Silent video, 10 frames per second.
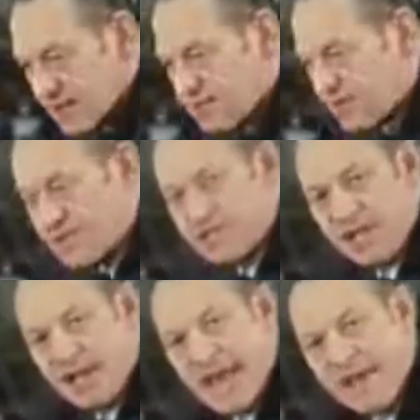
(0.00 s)
So it's
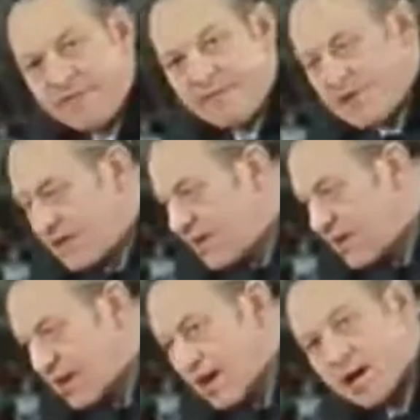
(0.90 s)
left,
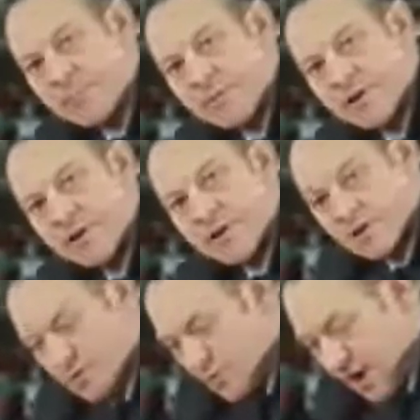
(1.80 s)
up,
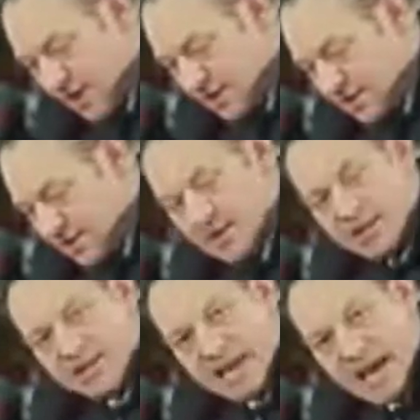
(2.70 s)
right,
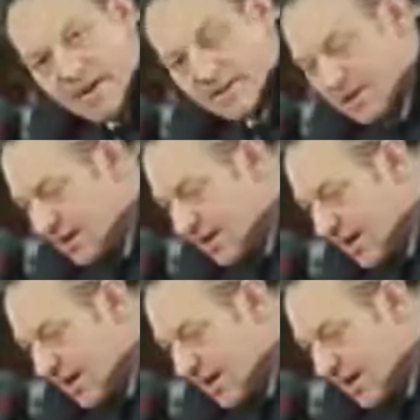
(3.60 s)
down.